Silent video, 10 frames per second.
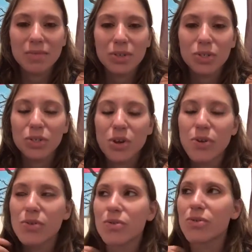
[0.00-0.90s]

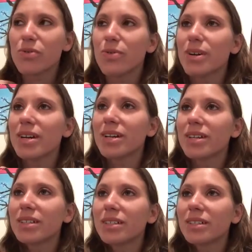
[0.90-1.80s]
So
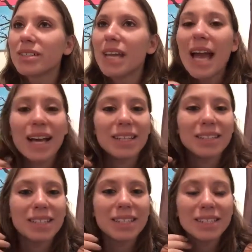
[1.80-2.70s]
yeah,
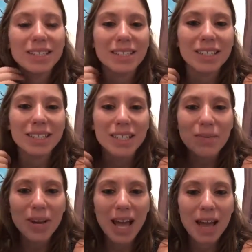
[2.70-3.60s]
let's see
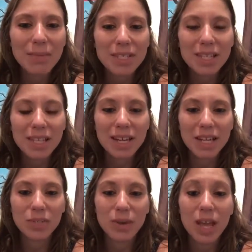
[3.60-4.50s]
what happens in the
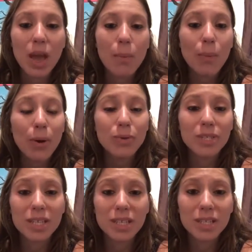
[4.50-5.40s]
next week.
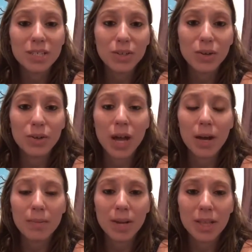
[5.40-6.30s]
Post in this
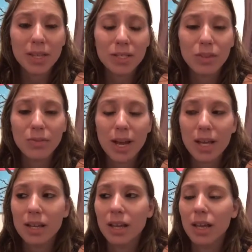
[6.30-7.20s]

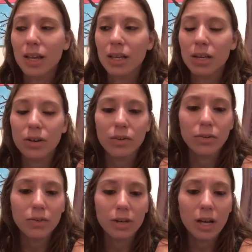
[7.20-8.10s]
thread, you
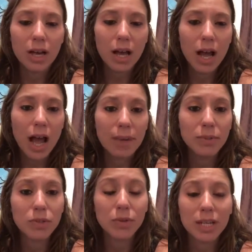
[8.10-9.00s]
know, I'm
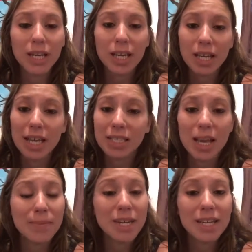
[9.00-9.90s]
joining. Yes,
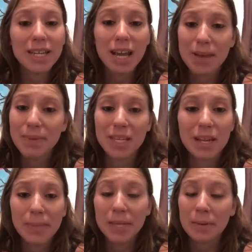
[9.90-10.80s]
I'm in.
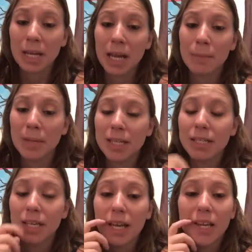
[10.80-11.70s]

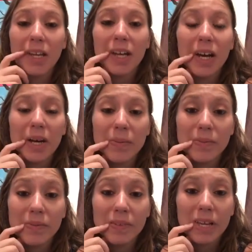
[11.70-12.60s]
And
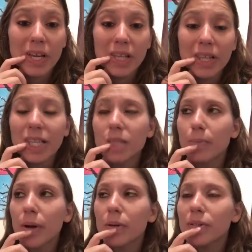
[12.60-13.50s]
let's
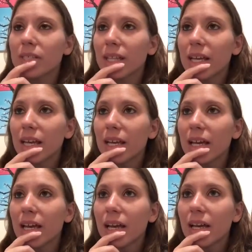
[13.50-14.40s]
post like
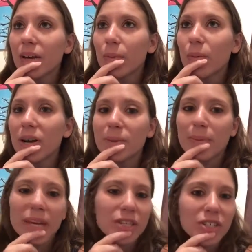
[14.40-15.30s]
one
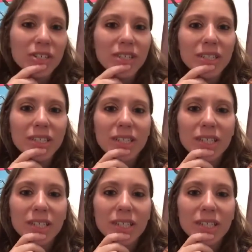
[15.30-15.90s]
picture